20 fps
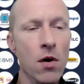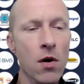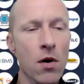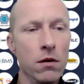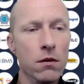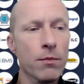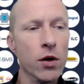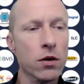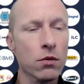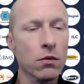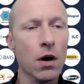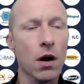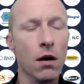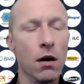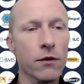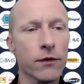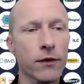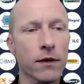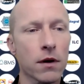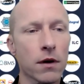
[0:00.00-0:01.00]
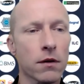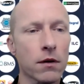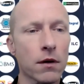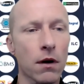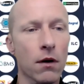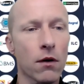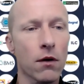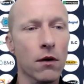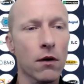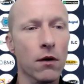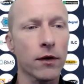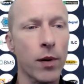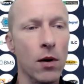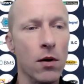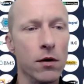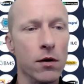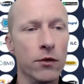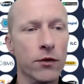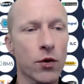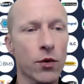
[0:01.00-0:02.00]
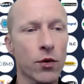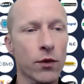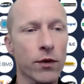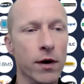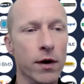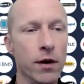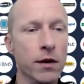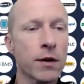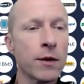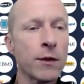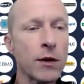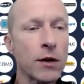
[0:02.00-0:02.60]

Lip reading: Michael. Closing part on you then.